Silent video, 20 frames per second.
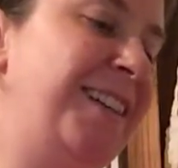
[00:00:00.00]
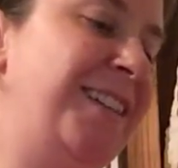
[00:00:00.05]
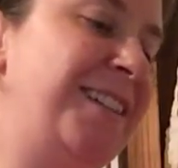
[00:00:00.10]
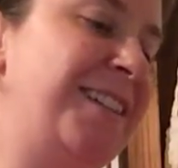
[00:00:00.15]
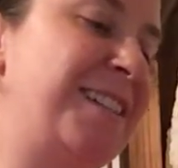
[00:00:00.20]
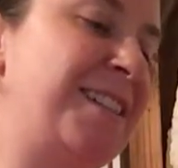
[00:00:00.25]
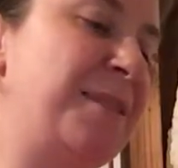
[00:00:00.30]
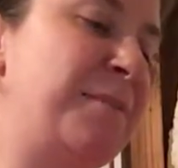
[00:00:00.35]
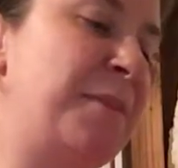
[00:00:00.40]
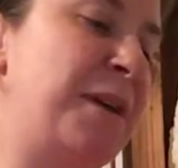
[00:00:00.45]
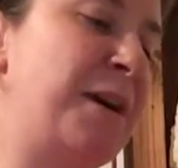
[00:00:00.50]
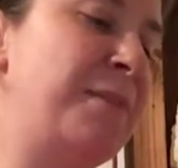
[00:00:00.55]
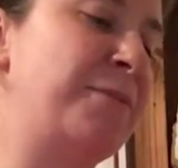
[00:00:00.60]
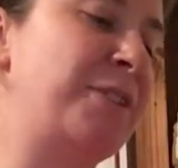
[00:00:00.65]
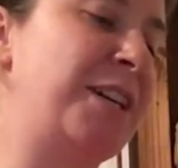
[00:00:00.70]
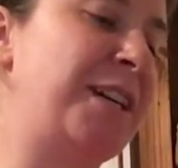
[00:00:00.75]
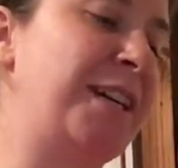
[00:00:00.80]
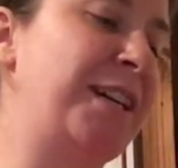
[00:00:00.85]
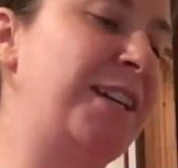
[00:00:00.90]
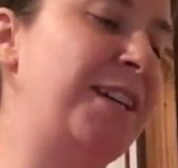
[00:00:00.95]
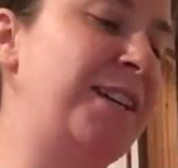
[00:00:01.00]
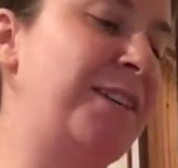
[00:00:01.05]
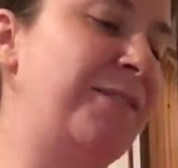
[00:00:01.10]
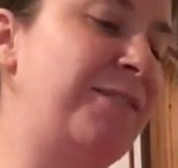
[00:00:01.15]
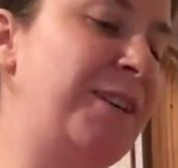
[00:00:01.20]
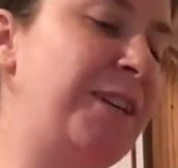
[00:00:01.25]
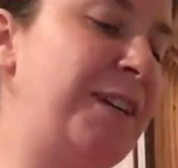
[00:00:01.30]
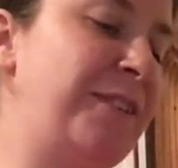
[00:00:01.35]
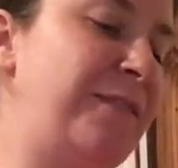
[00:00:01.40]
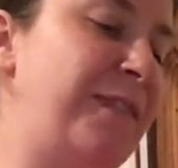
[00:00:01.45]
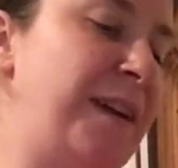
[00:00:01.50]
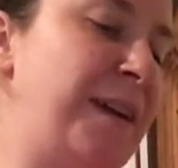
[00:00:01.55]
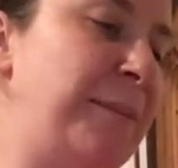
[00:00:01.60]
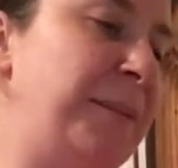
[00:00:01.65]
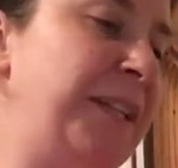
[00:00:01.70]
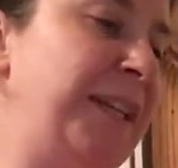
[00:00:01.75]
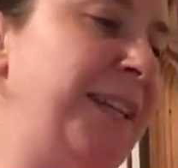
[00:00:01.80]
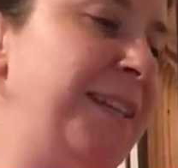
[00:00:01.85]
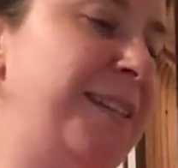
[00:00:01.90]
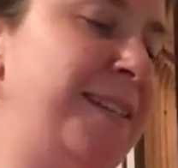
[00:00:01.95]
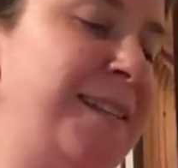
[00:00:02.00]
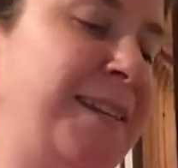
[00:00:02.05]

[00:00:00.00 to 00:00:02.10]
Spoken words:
Just a mom trying to cook for her family.